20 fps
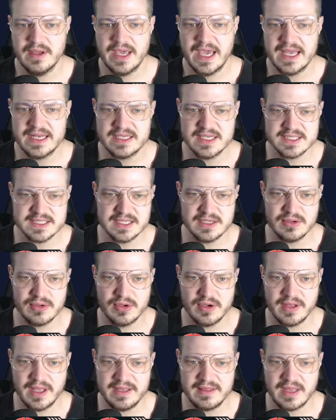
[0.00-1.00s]
It doesn't
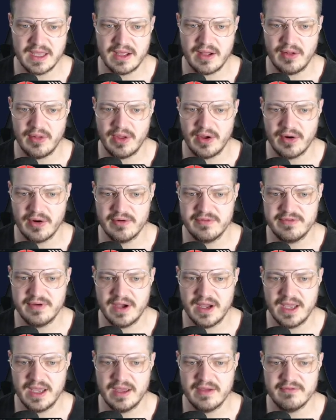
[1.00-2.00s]
look like they
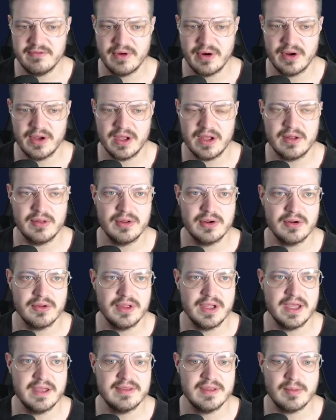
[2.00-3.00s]
clarify it very
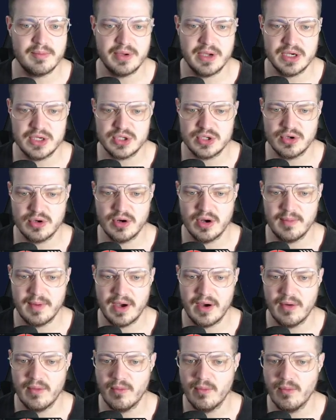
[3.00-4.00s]
clearly in the picture
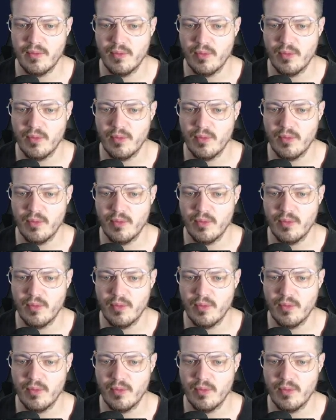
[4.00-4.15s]
about